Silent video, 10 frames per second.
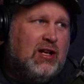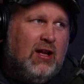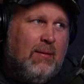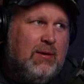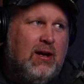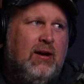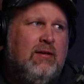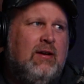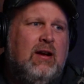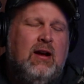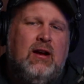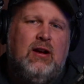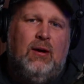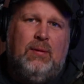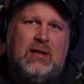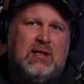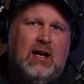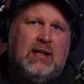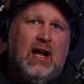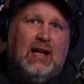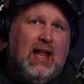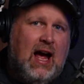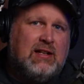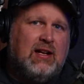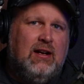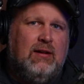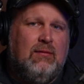Columbia, places like that, Alaska.